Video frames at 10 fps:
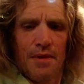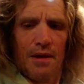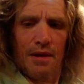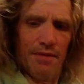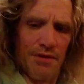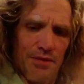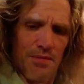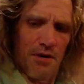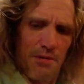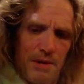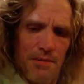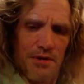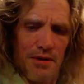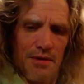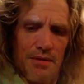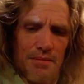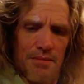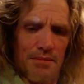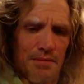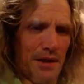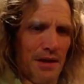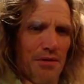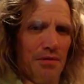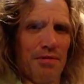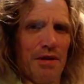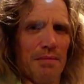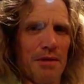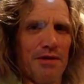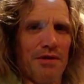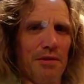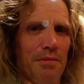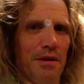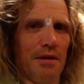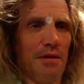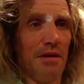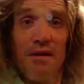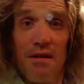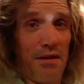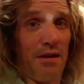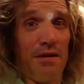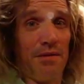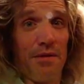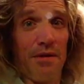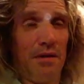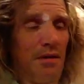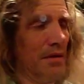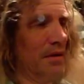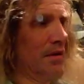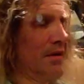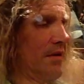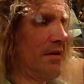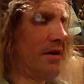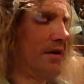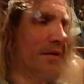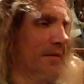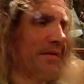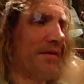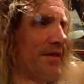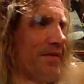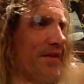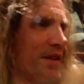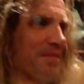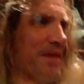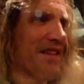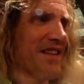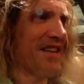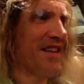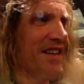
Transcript: Even smart people can be incredibly stupid. Thunderfoot. Just fundamentally